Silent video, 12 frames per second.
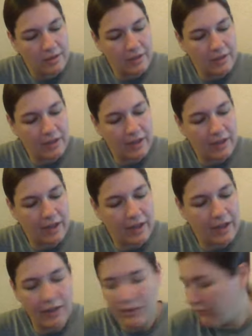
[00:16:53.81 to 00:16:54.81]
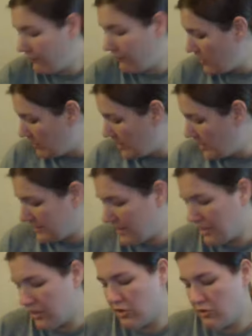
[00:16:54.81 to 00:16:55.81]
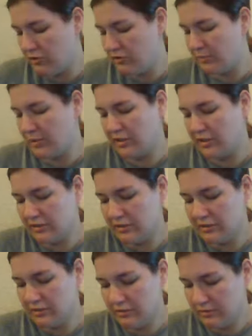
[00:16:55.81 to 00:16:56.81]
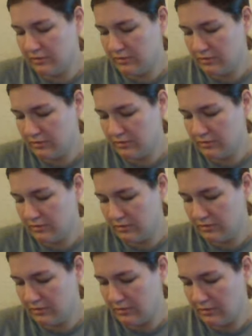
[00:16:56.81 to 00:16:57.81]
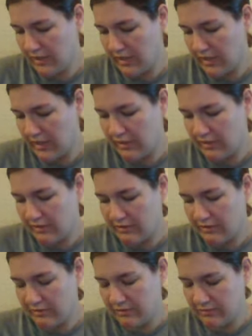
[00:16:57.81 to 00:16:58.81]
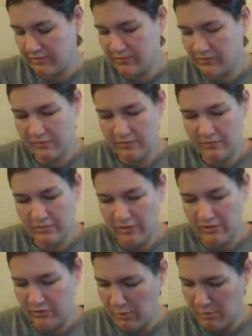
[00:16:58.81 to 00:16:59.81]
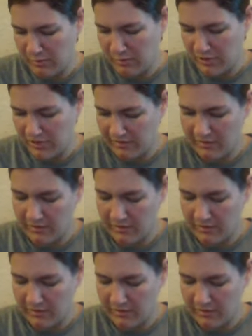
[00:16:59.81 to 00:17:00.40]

Yeah, the fake one has like no sparkle. Like at all. No, sweet baby Jesus.